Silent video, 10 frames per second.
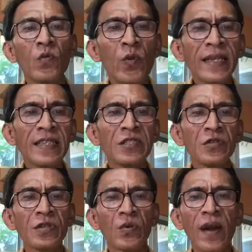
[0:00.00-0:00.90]
who went
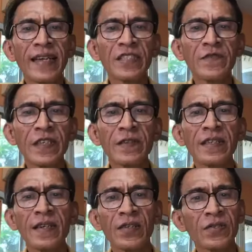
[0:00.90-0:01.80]
into the rice field
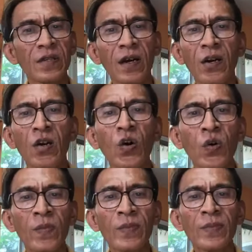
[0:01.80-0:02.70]
near her
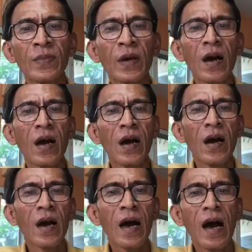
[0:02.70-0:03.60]
home,
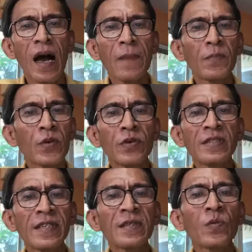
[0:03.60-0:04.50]

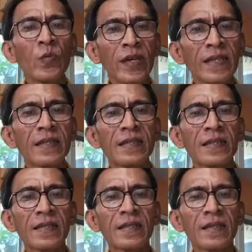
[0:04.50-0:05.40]
uprooting
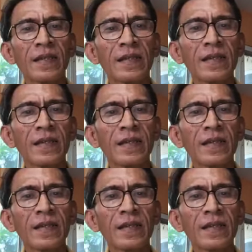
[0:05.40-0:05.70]
weeds,